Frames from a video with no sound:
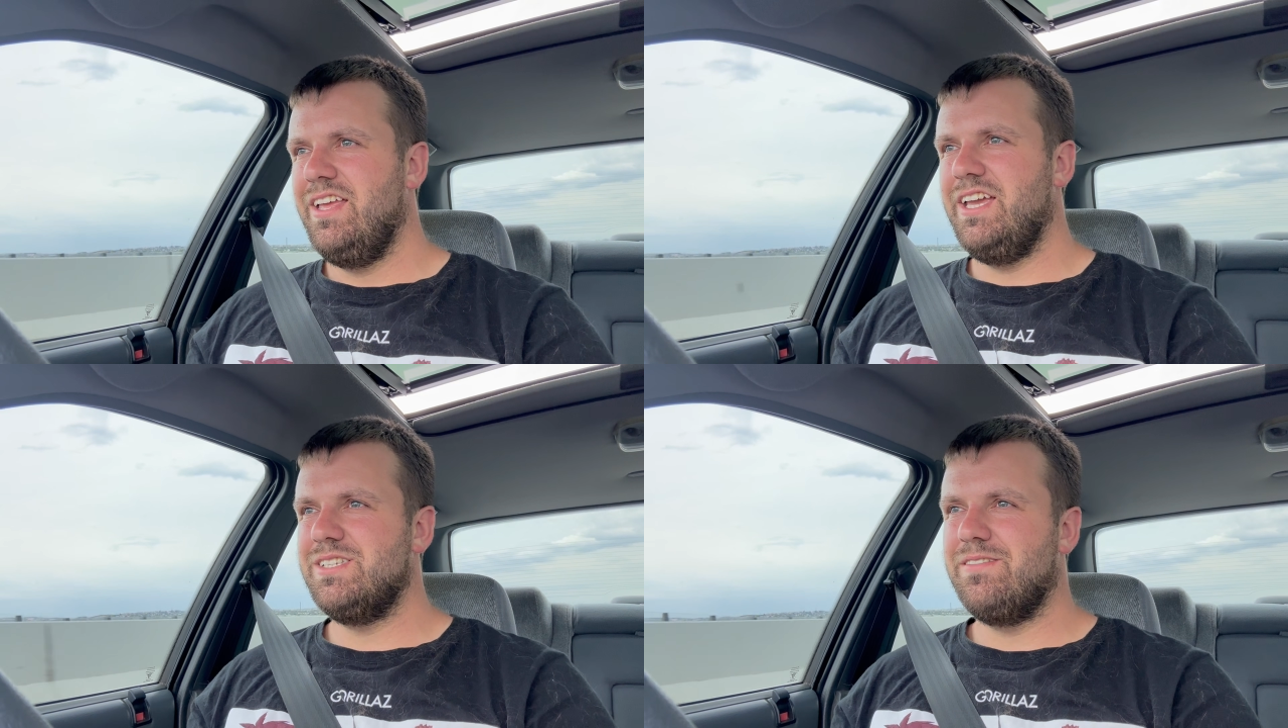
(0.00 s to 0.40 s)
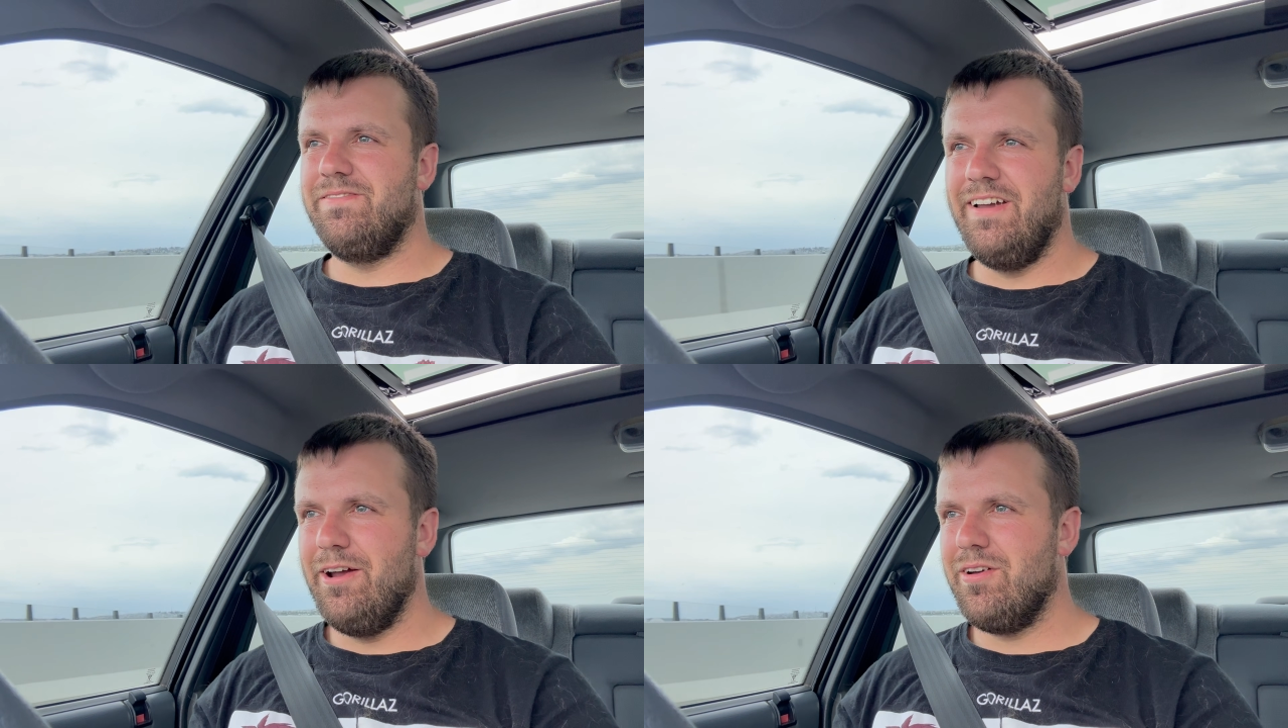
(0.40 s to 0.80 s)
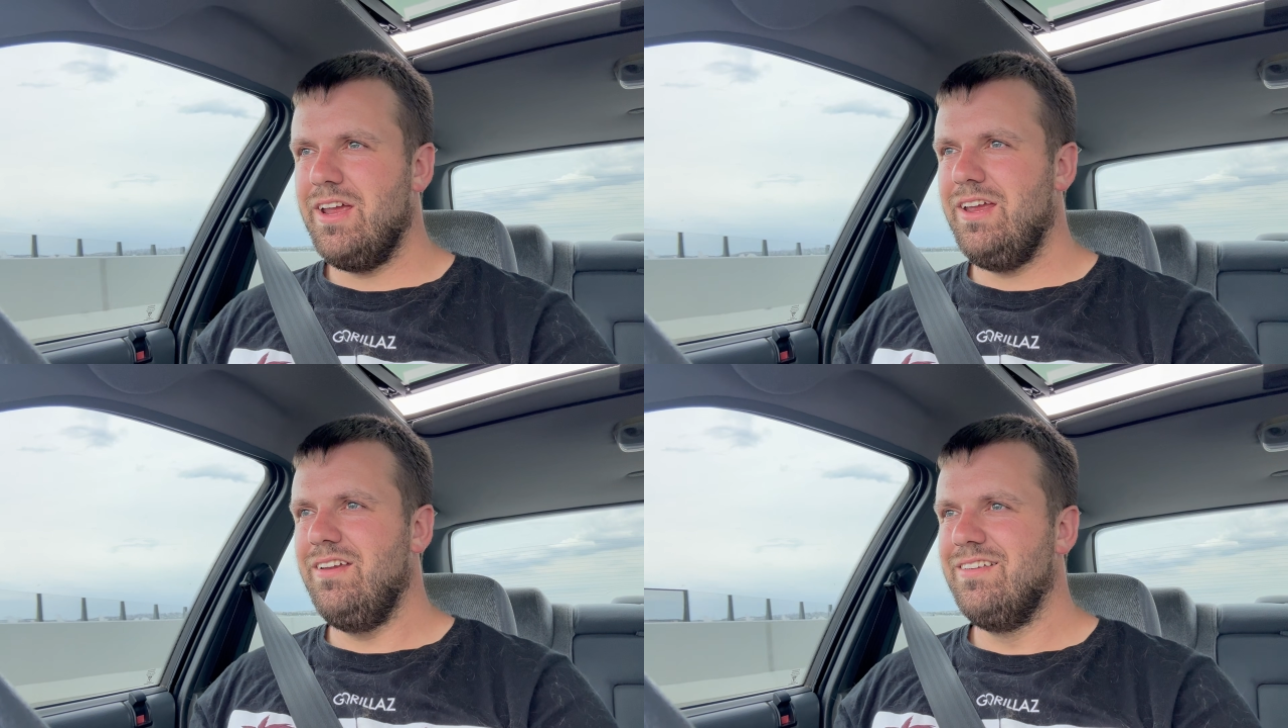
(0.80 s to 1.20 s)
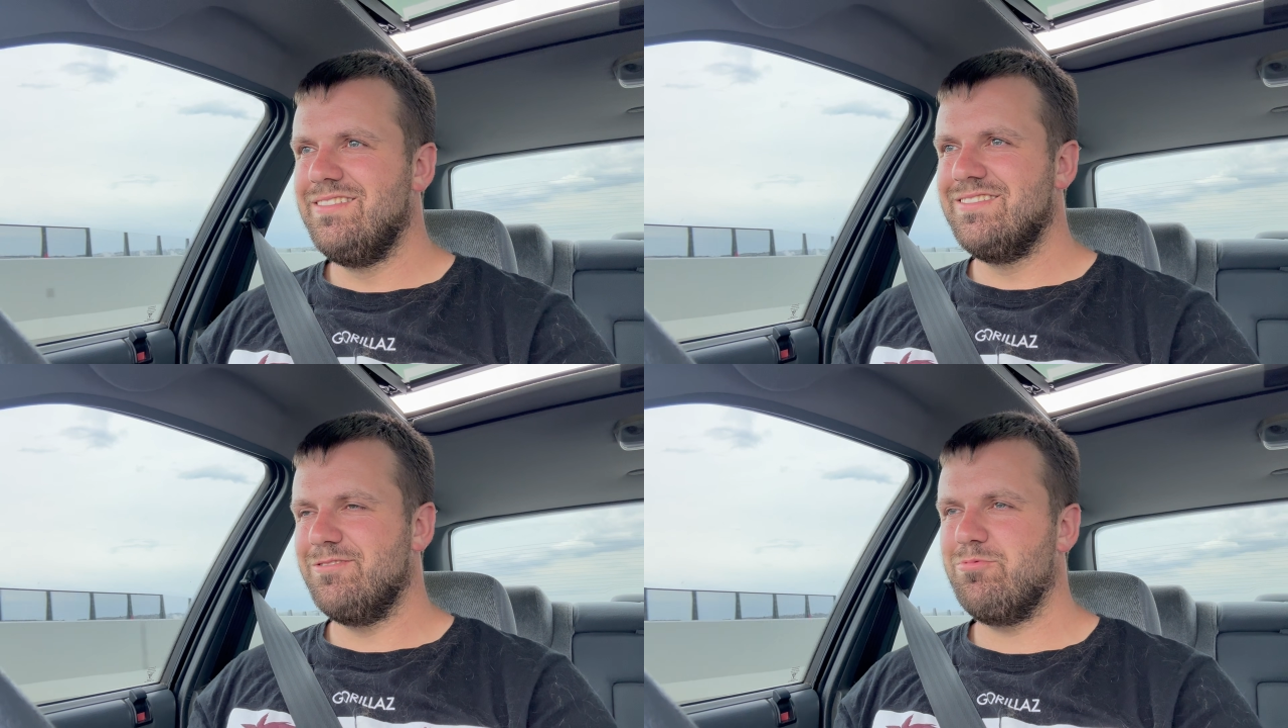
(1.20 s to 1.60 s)
is very
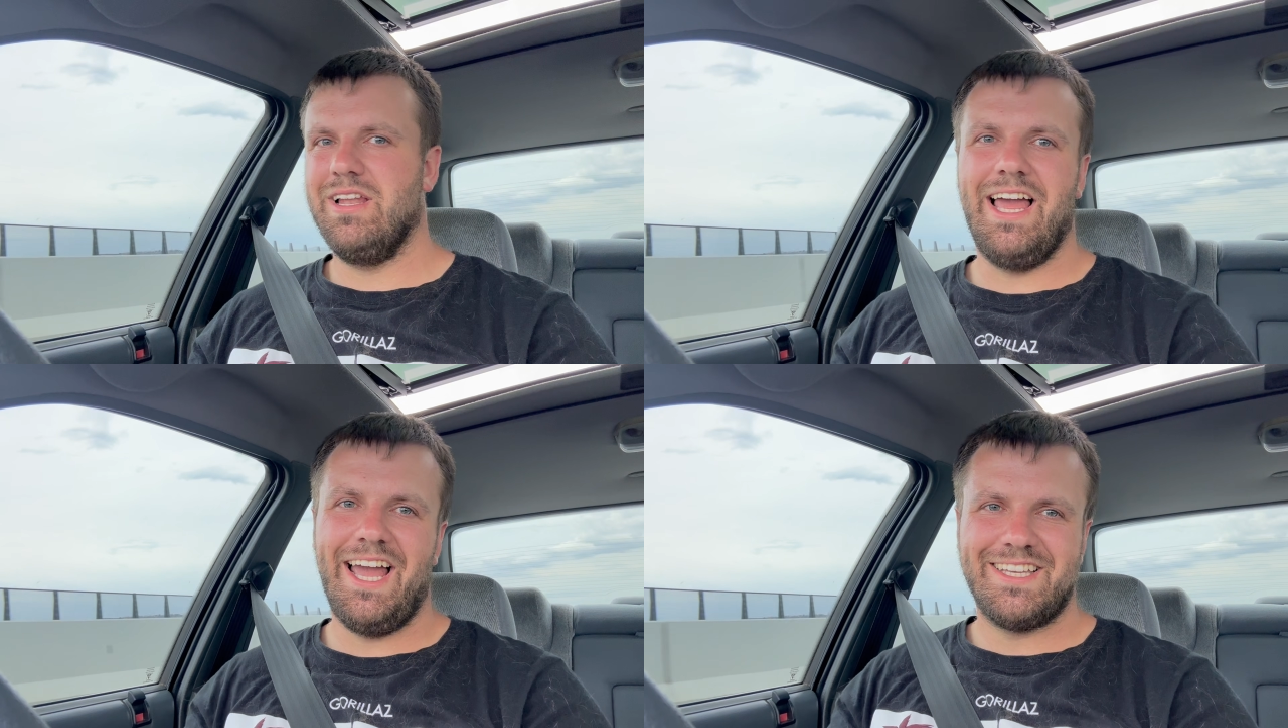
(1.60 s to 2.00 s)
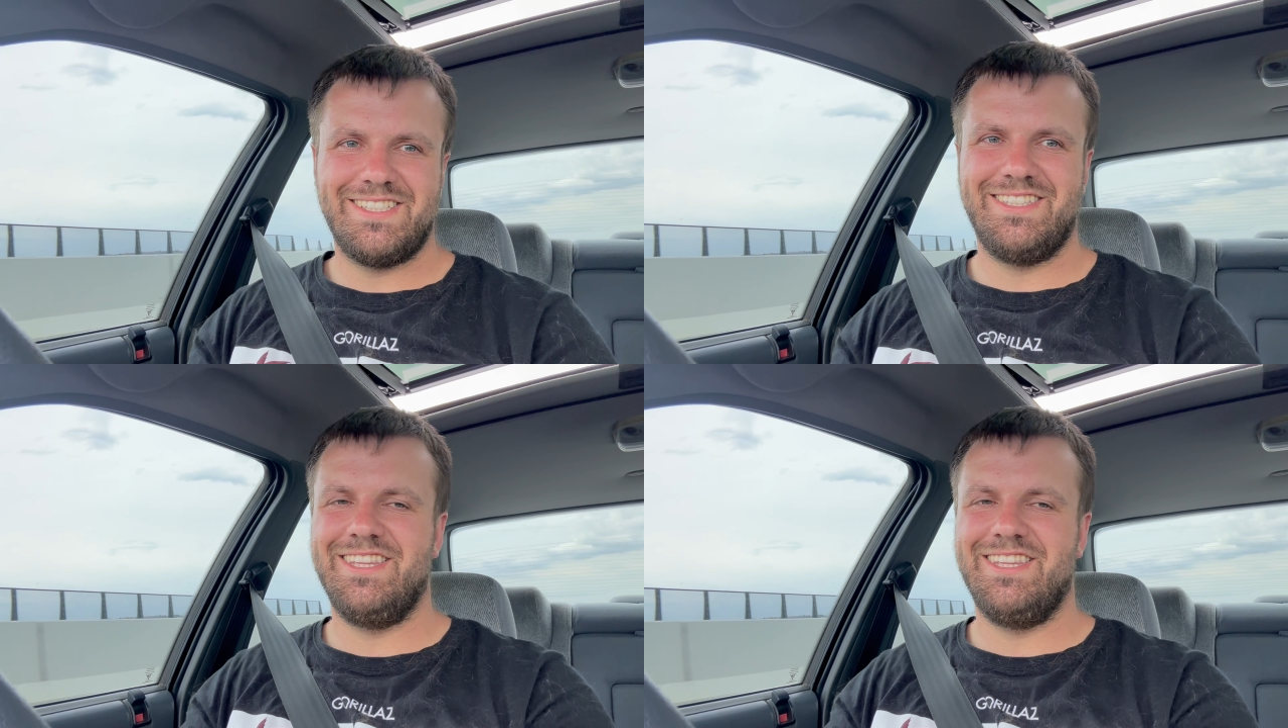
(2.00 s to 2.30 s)
relaxed.